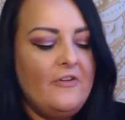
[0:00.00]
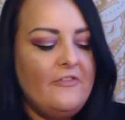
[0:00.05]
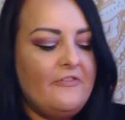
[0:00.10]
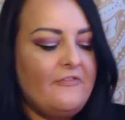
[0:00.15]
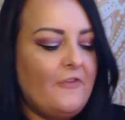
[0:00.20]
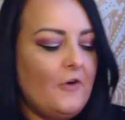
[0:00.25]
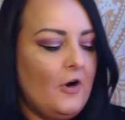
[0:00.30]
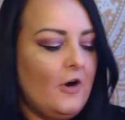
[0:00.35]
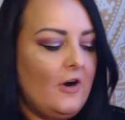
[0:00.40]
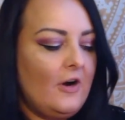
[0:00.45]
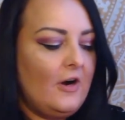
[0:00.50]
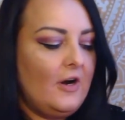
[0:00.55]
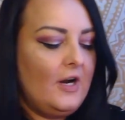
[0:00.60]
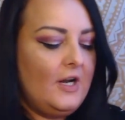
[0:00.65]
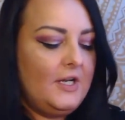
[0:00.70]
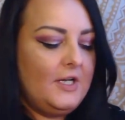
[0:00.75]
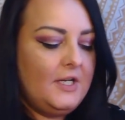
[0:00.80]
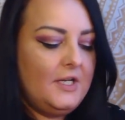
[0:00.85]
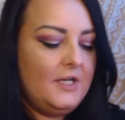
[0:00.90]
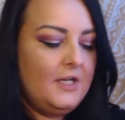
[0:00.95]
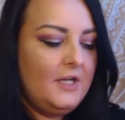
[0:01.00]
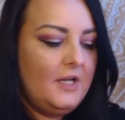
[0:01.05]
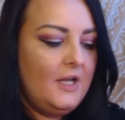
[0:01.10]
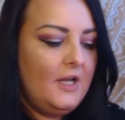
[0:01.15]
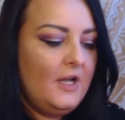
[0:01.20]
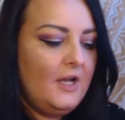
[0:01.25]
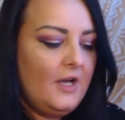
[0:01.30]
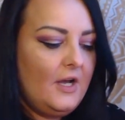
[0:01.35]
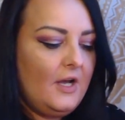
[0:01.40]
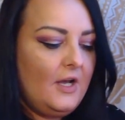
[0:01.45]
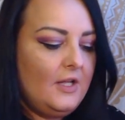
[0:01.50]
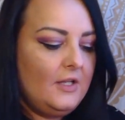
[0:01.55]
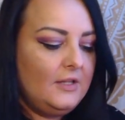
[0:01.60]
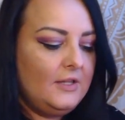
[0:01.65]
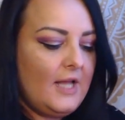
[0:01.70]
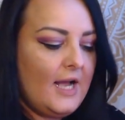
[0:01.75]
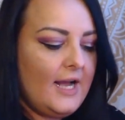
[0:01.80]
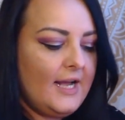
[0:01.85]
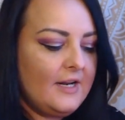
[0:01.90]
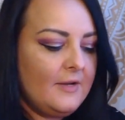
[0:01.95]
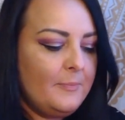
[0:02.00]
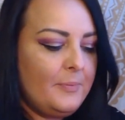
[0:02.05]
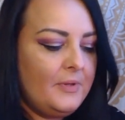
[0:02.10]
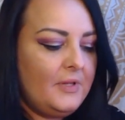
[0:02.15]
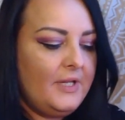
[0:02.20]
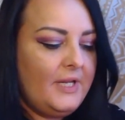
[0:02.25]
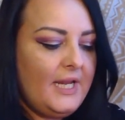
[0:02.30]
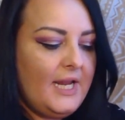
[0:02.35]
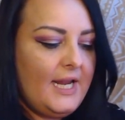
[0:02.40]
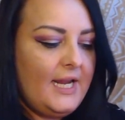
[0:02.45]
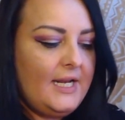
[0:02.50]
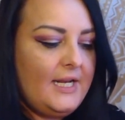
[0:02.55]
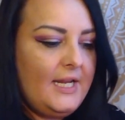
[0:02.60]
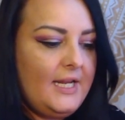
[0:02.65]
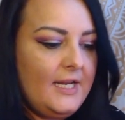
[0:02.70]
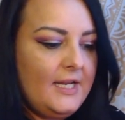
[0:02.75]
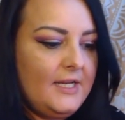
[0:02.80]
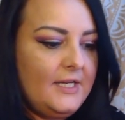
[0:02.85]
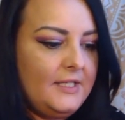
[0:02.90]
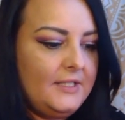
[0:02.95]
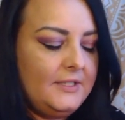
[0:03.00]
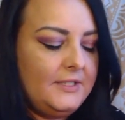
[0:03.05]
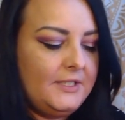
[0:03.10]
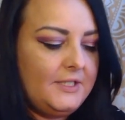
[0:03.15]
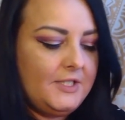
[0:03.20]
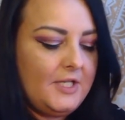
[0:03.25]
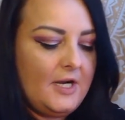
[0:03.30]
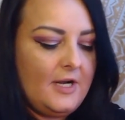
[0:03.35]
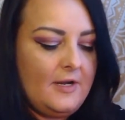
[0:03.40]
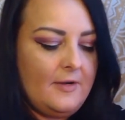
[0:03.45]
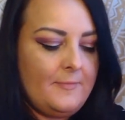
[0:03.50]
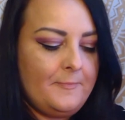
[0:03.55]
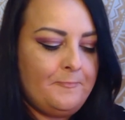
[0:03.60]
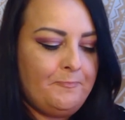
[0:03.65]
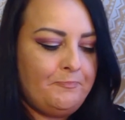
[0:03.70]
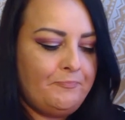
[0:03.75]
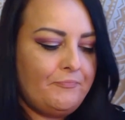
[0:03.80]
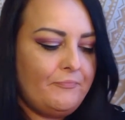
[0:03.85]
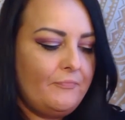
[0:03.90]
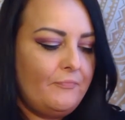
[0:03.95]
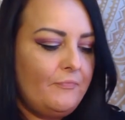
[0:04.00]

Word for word: for a lot of Pleiadians, um,